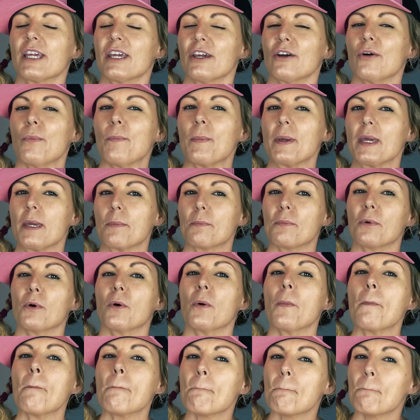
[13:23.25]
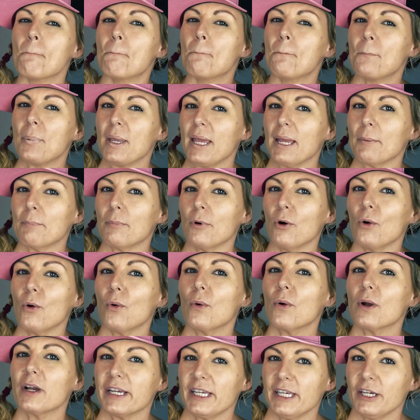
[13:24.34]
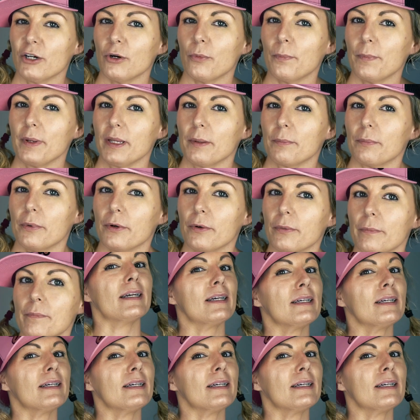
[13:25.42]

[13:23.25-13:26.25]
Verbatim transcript: kill people, people kill people.